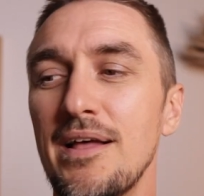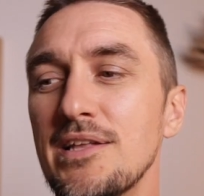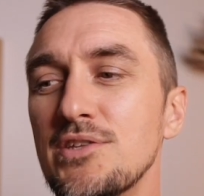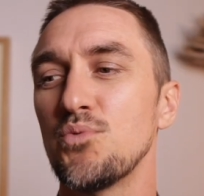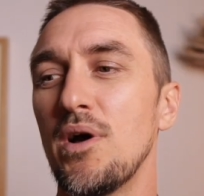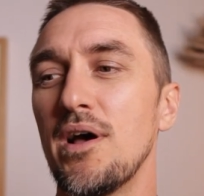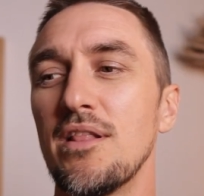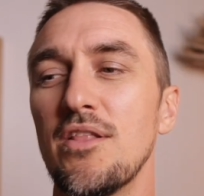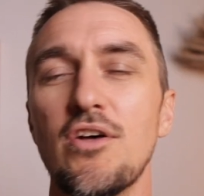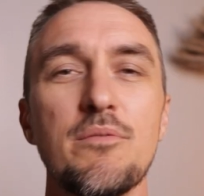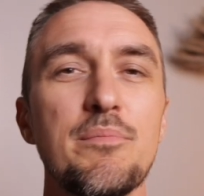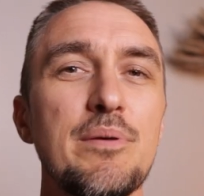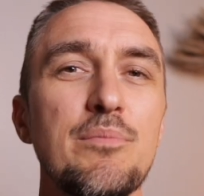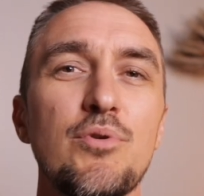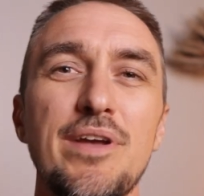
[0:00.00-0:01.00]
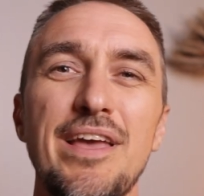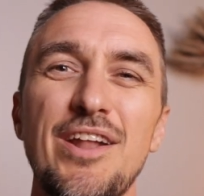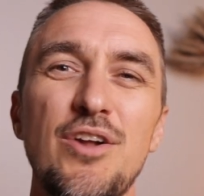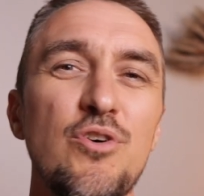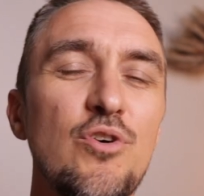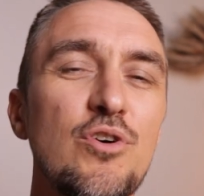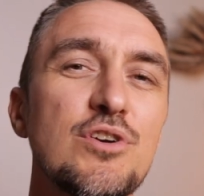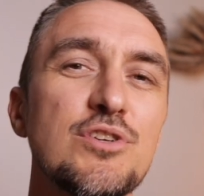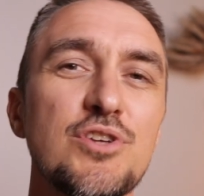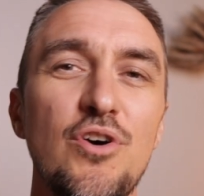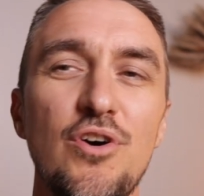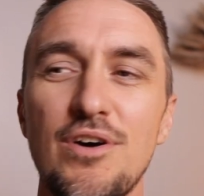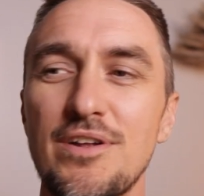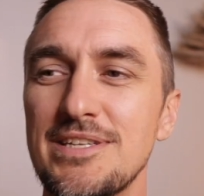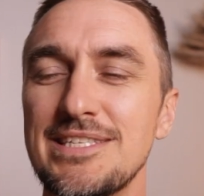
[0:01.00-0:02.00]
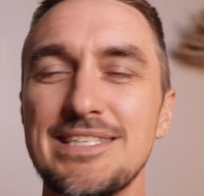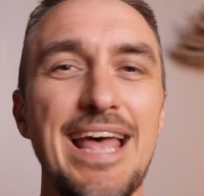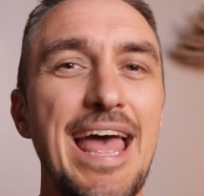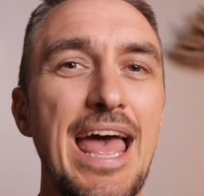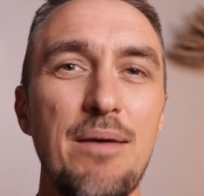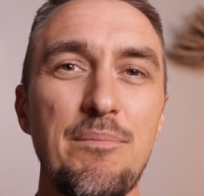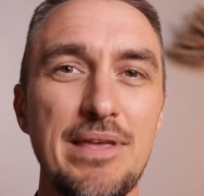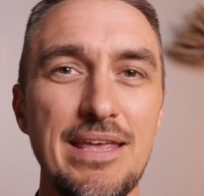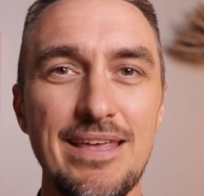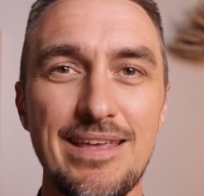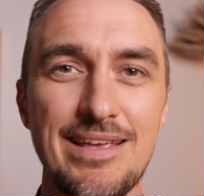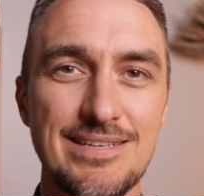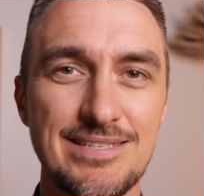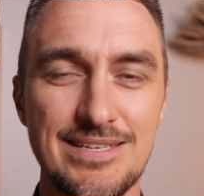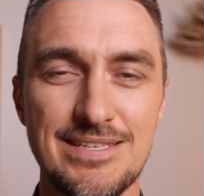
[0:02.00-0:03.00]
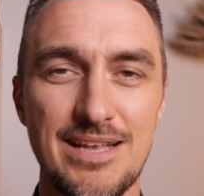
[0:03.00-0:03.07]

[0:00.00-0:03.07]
That's why a lot of people get hooked on SAMe as a